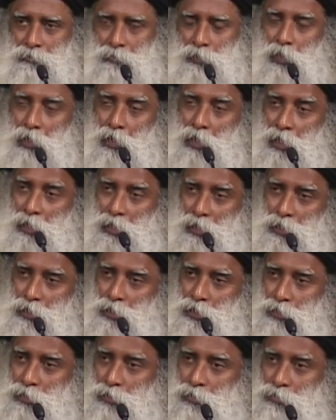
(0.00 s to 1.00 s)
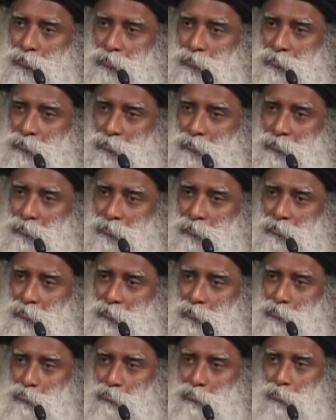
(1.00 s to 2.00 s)
you are not an issue,
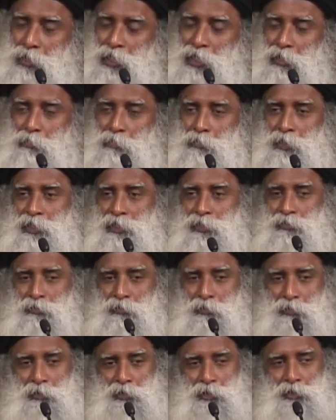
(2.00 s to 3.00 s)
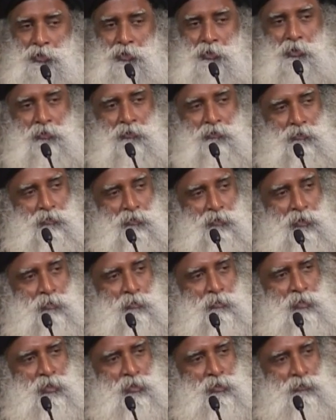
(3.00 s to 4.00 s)
being peaceful or joyful or
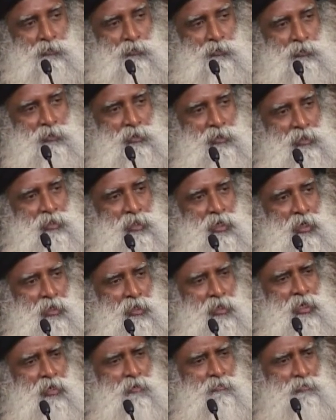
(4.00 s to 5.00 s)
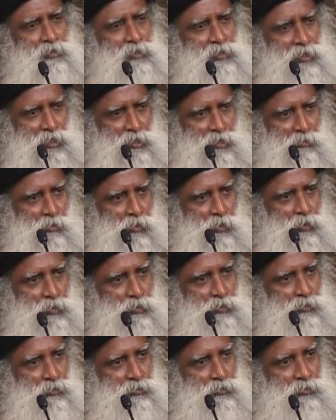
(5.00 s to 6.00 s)
blissful is not an effort anymore.